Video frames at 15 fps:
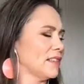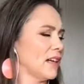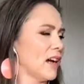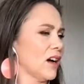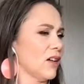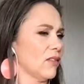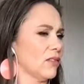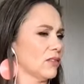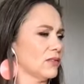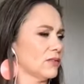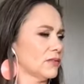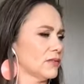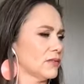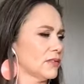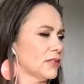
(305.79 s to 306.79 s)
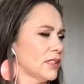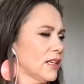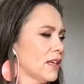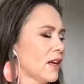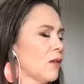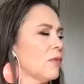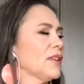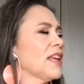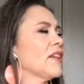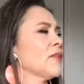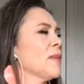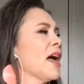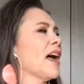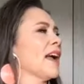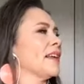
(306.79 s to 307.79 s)
Oh, well, never
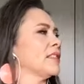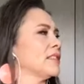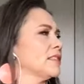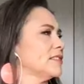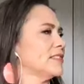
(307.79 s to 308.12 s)
mind.